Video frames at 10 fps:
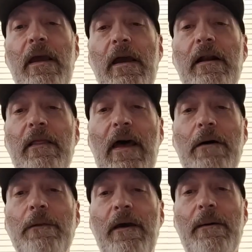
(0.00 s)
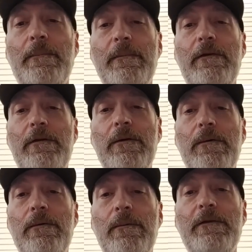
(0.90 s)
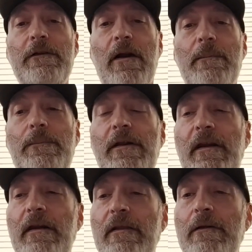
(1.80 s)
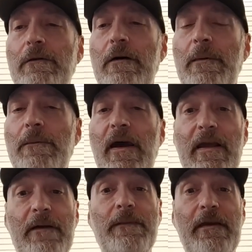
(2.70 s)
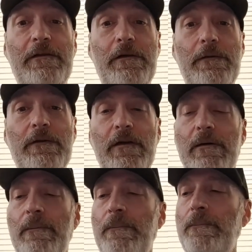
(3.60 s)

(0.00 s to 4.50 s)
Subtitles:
and allow them to start breeding in the normal way if they choose to.